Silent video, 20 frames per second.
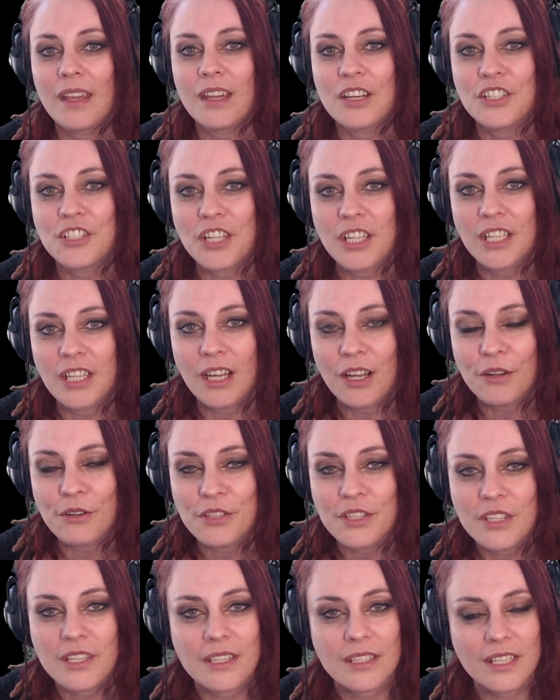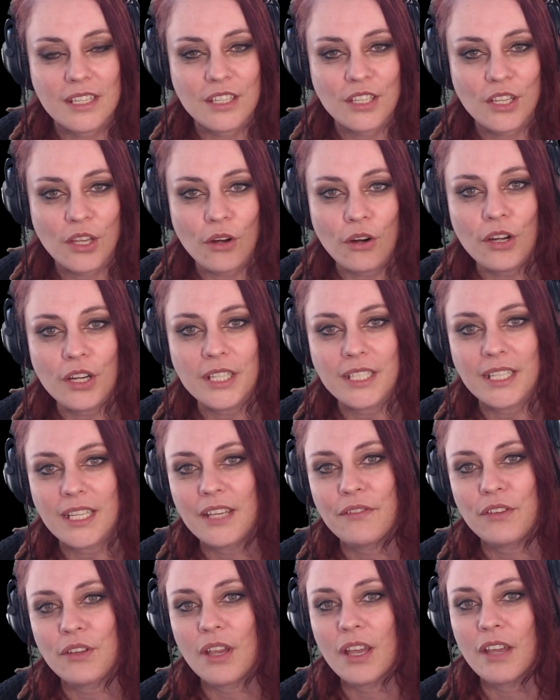Check out Discord
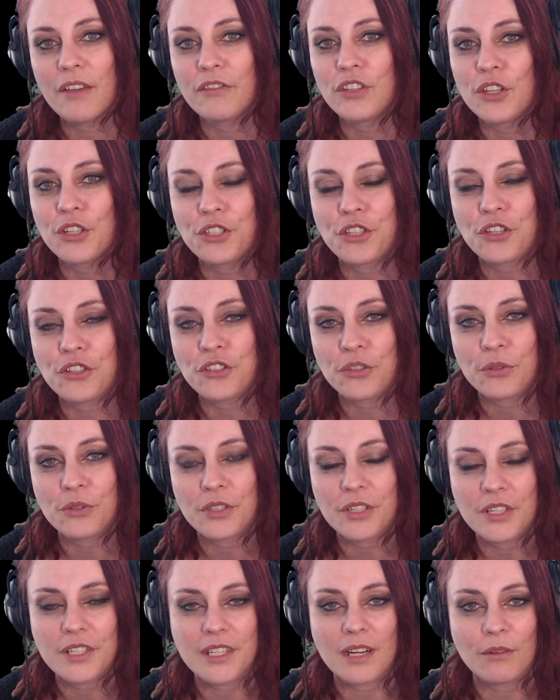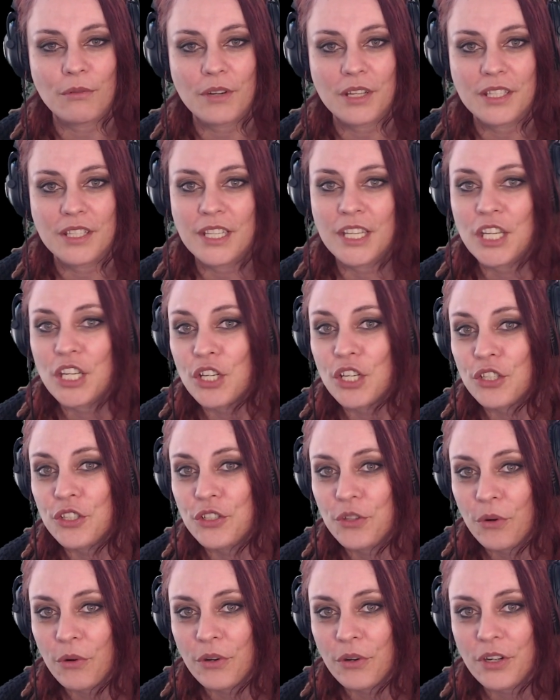if you have not joined us already.
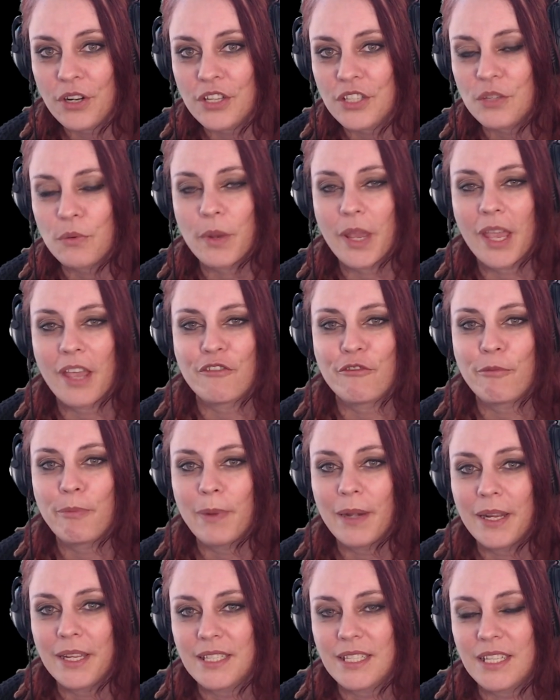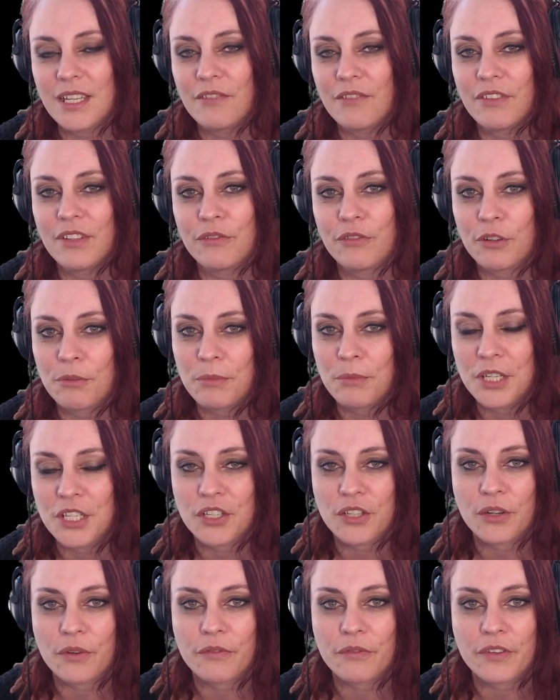Join us, we have plenty of
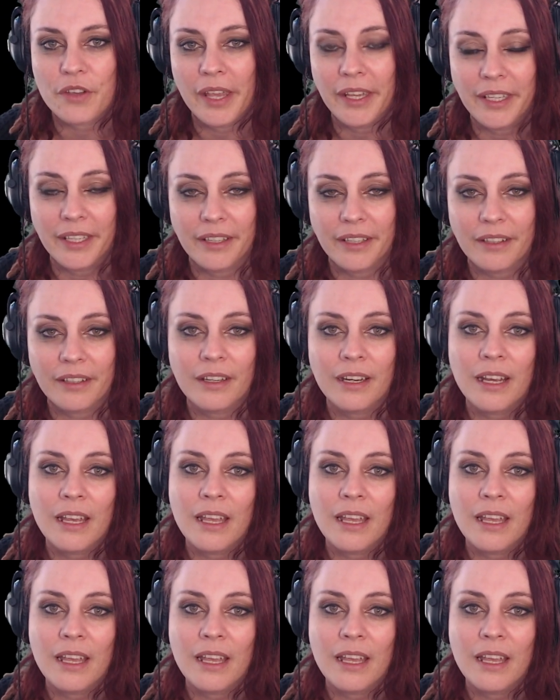information over here,